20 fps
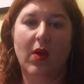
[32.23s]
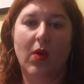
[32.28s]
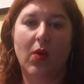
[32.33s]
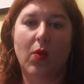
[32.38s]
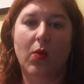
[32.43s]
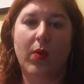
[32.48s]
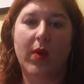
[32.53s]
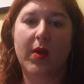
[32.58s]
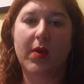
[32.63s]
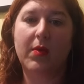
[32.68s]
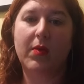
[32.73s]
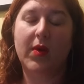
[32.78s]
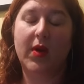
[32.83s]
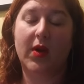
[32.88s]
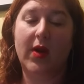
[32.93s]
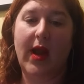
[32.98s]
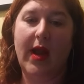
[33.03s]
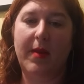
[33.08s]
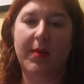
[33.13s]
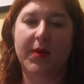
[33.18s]
We
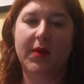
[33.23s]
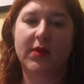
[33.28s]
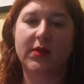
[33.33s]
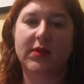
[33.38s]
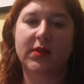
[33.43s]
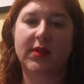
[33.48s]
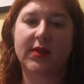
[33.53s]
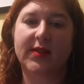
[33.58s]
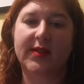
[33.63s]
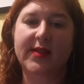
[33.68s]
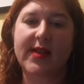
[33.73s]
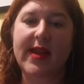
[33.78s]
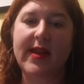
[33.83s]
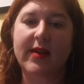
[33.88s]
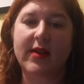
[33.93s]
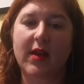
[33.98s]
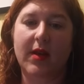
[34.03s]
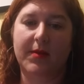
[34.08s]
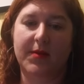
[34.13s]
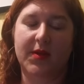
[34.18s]
were able to
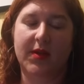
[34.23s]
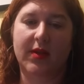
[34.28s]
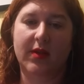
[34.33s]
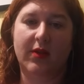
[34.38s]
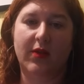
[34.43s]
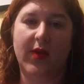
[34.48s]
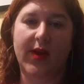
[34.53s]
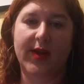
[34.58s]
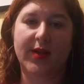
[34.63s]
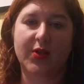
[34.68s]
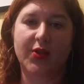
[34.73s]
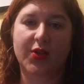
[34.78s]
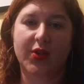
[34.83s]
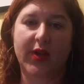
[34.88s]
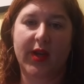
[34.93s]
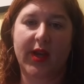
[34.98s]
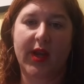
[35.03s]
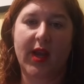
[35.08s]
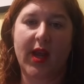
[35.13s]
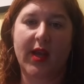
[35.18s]
stand up to the grand
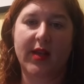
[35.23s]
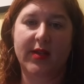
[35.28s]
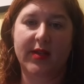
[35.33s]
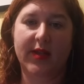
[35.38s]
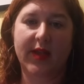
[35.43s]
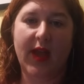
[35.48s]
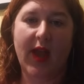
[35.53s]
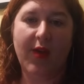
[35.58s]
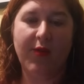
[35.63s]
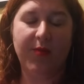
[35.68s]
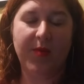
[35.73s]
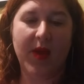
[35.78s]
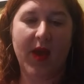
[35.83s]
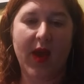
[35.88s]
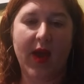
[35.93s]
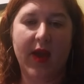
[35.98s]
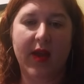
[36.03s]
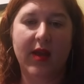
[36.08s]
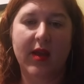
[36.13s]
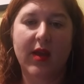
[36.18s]
jury and to the
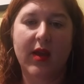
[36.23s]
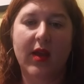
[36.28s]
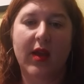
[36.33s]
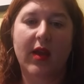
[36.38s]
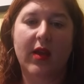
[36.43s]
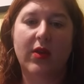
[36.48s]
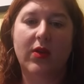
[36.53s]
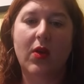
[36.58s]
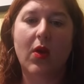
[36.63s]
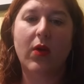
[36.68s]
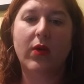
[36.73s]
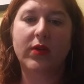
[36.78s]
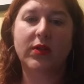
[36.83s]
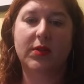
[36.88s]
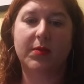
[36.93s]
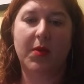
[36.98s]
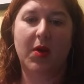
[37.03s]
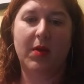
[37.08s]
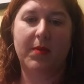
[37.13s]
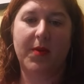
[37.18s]
FBI in no
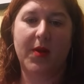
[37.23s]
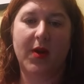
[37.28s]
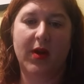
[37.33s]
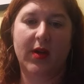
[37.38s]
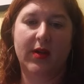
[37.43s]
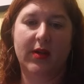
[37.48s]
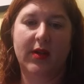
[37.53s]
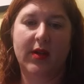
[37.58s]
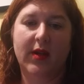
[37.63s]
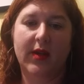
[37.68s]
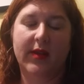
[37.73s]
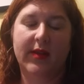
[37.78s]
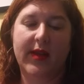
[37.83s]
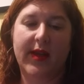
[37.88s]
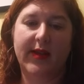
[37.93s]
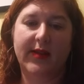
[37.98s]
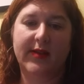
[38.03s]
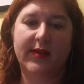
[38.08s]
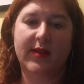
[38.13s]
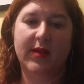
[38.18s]
small part
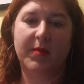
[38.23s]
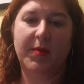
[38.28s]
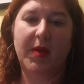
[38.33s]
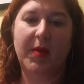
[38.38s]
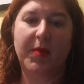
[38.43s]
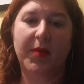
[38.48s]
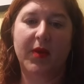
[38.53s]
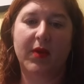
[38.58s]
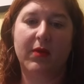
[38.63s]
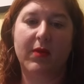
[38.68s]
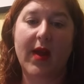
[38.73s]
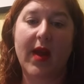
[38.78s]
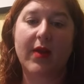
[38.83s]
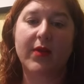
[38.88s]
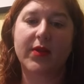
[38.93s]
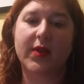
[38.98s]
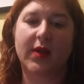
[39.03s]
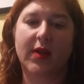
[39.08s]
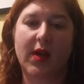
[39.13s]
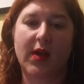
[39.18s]
thanks to the people
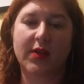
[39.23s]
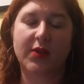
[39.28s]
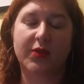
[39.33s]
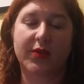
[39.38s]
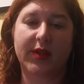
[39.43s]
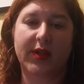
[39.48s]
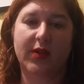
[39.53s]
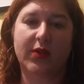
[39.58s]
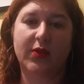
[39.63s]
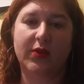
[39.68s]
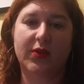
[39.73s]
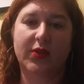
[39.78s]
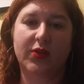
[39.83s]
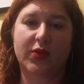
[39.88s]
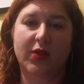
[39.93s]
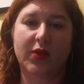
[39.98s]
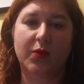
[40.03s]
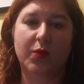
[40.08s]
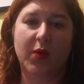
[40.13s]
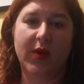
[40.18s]
around the country who
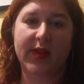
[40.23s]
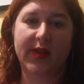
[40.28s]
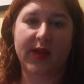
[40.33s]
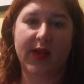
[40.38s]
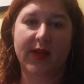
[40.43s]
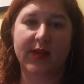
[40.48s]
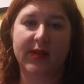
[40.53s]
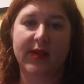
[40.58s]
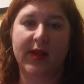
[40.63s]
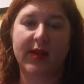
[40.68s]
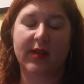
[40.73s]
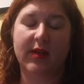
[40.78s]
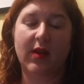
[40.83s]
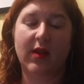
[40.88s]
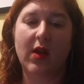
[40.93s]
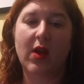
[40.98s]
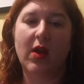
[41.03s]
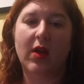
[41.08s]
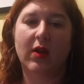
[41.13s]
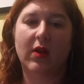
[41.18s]
stood with us
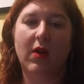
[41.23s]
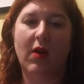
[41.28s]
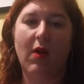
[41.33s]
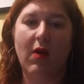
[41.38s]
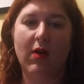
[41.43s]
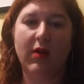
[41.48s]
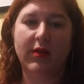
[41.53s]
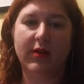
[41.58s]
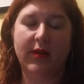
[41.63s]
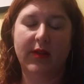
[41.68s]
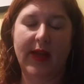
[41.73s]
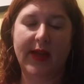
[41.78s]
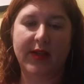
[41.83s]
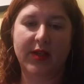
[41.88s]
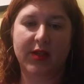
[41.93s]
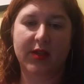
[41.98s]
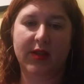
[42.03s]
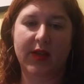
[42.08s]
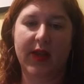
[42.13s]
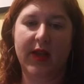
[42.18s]
and called
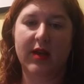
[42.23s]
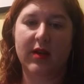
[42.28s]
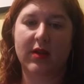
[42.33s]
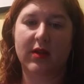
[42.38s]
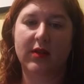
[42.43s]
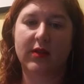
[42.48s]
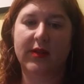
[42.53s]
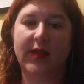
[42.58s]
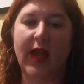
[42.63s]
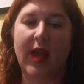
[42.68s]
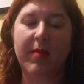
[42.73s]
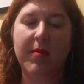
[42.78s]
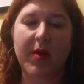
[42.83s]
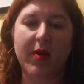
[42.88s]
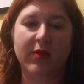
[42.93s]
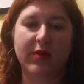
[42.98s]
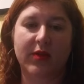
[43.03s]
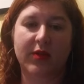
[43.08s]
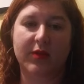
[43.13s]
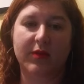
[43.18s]
legislators, came
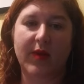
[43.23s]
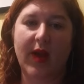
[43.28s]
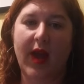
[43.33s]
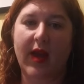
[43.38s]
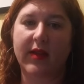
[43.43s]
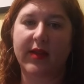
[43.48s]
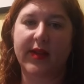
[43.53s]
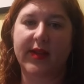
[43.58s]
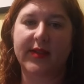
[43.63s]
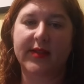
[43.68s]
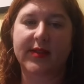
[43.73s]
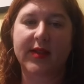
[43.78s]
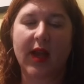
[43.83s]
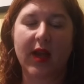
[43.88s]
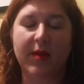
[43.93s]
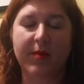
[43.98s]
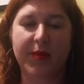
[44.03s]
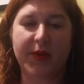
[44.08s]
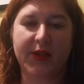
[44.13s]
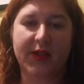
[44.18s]
out to rallies,
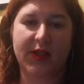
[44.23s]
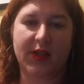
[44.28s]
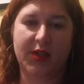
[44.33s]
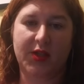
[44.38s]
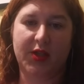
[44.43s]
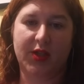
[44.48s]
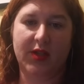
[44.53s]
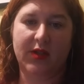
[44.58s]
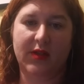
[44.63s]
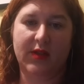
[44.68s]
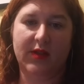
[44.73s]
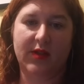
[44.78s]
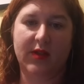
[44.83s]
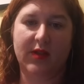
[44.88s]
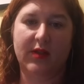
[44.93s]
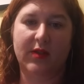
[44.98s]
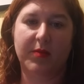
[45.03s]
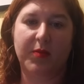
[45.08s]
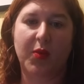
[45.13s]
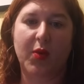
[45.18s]
signed petitions
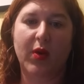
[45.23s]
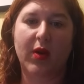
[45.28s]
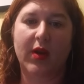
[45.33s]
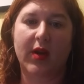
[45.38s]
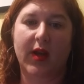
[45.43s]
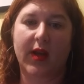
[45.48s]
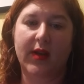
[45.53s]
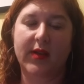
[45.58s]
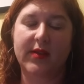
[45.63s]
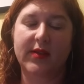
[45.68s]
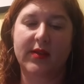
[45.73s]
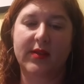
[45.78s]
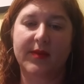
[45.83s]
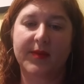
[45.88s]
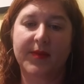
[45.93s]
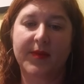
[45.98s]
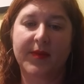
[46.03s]
to support us.